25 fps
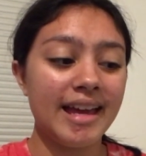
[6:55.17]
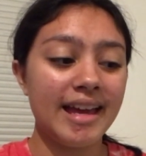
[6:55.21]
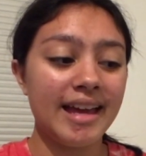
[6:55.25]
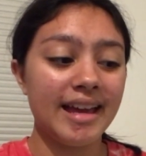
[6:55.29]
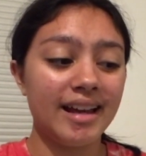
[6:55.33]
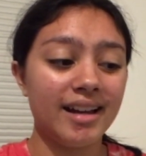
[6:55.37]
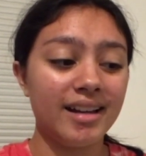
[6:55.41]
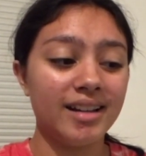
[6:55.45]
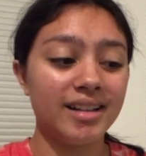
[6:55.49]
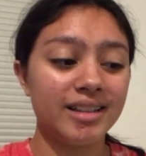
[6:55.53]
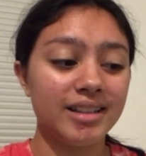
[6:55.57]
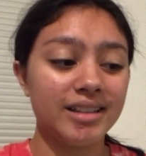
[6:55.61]

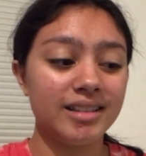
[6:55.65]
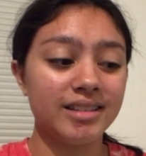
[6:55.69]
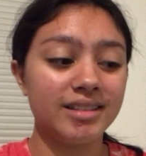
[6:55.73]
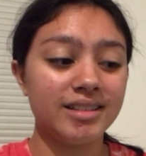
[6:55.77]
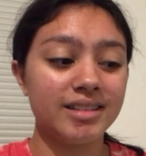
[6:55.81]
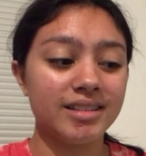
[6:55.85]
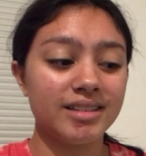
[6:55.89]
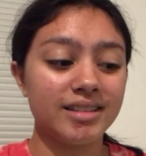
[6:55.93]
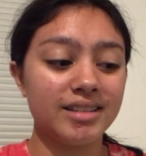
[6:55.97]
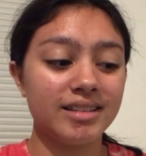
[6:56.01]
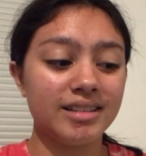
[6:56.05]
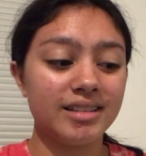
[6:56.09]

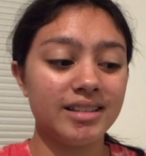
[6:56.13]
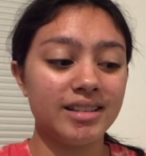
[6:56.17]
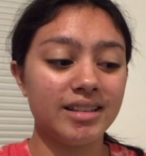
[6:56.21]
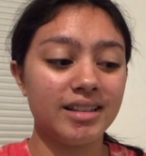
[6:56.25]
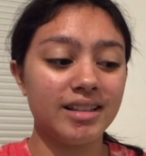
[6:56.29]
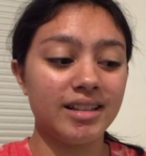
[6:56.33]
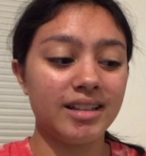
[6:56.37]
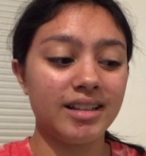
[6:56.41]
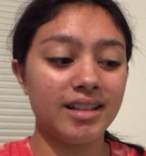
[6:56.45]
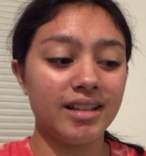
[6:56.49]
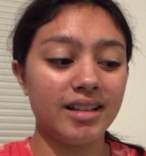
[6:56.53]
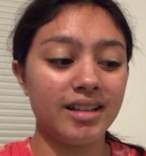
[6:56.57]
And
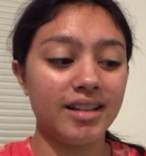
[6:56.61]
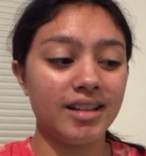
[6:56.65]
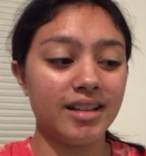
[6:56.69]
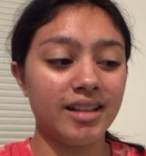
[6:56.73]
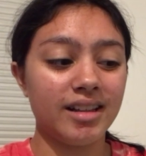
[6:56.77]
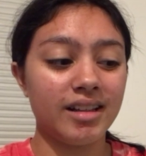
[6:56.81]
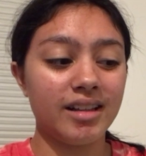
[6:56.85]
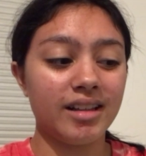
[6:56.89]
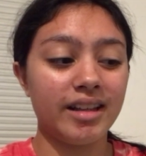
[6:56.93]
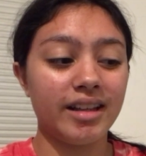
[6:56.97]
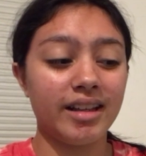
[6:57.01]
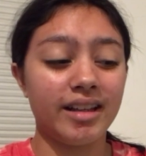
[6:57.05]

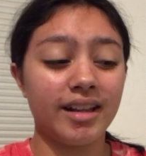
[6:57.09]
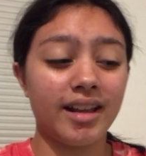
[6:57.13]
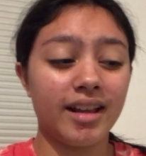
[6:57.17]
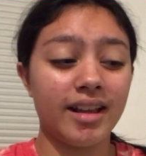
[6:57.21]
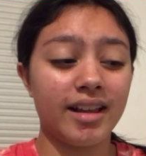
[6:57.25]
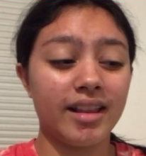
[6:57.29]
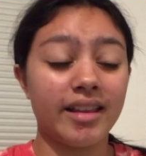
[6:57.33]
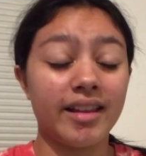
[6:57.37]
like